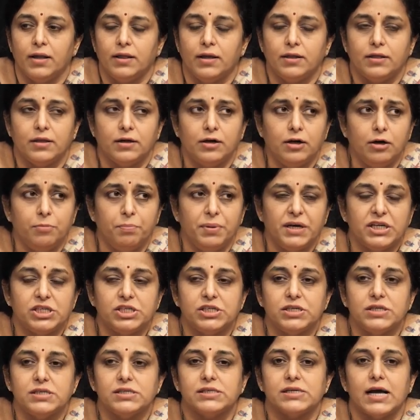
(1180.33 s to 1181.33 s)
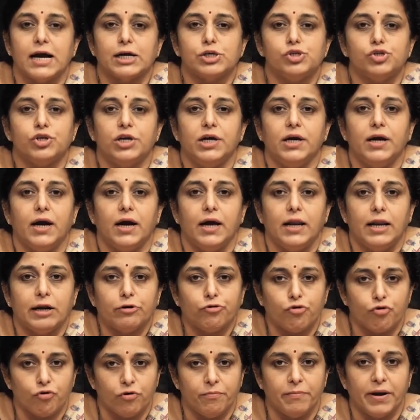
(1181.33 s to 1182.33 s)
The third picture is actually an
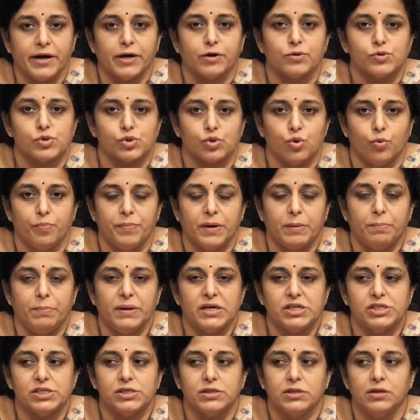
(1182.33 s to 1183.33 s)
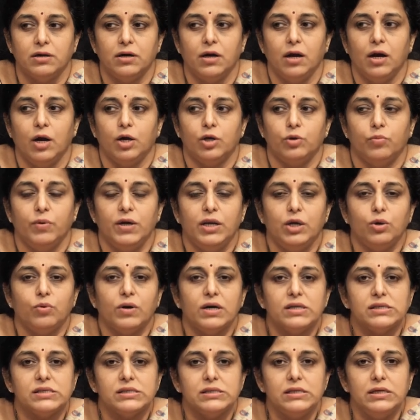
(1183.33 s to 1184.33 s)
electron microscopic picture, where you
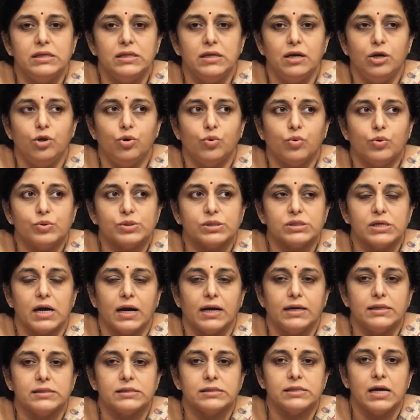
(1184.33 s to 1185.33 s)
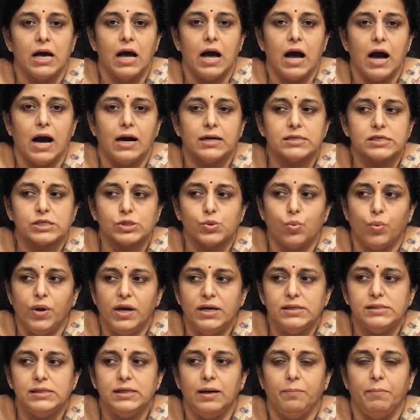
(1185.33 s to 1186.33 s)
can see the leukocytes are
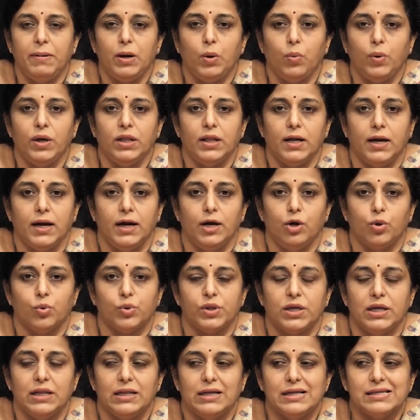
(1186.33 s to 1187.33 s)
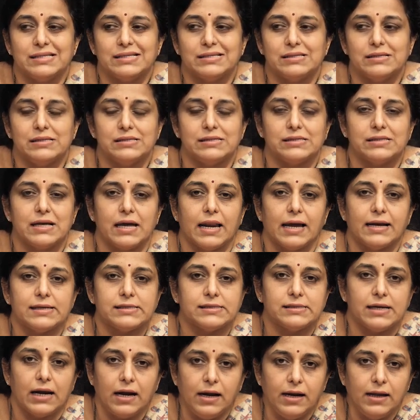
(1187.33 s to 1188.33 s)
squeezing between the endothelial cells. They are
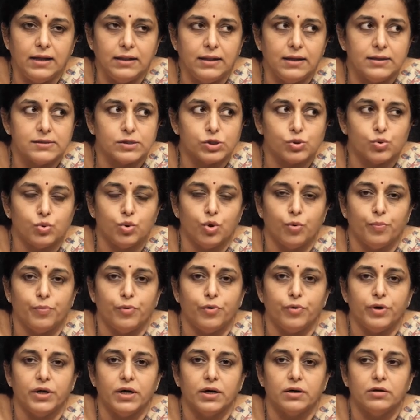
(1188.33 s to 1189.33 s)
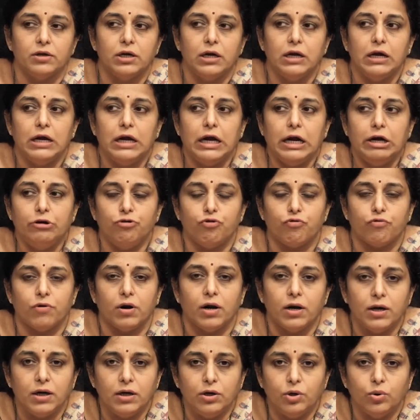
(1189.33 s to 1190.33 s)
extending their pseudopodia and
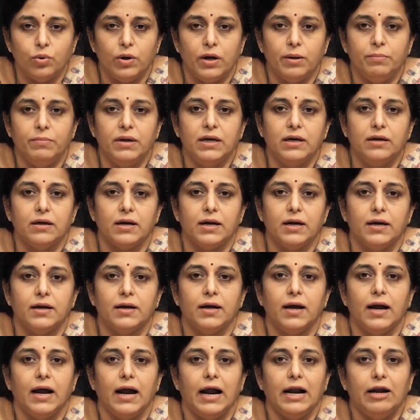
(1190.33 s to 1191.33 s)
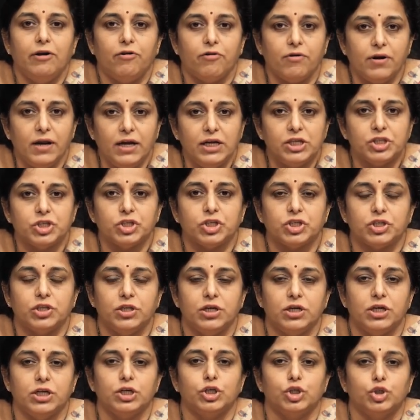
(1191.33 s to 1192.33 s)
trying to emigrate and reach
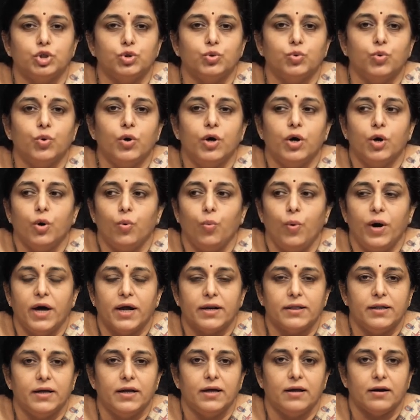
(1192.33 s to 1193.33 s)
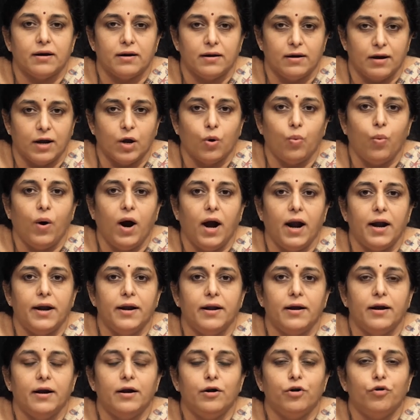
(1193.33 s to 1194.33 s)
the tissue where they are
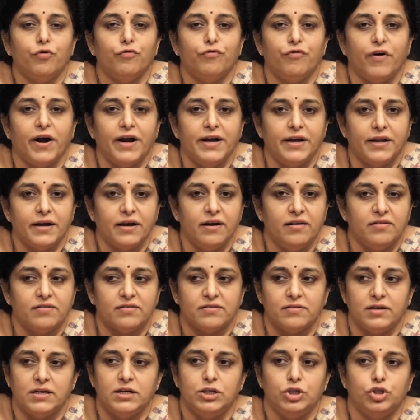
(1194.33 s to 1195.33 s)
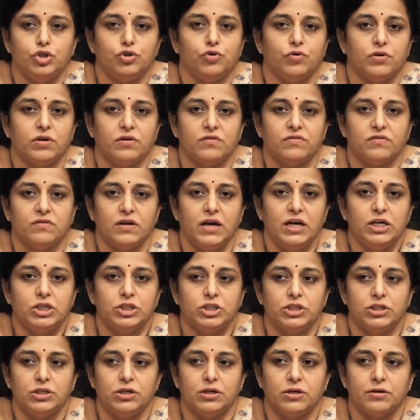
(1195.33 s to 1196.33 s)
required to fight against the injurious
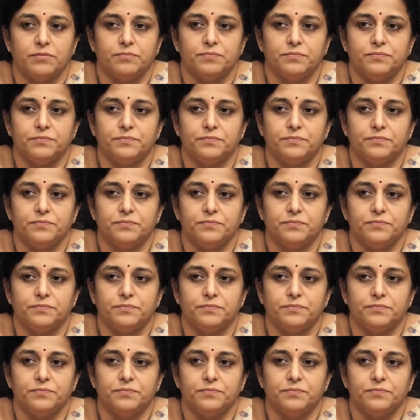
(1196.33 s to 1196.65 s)
agent.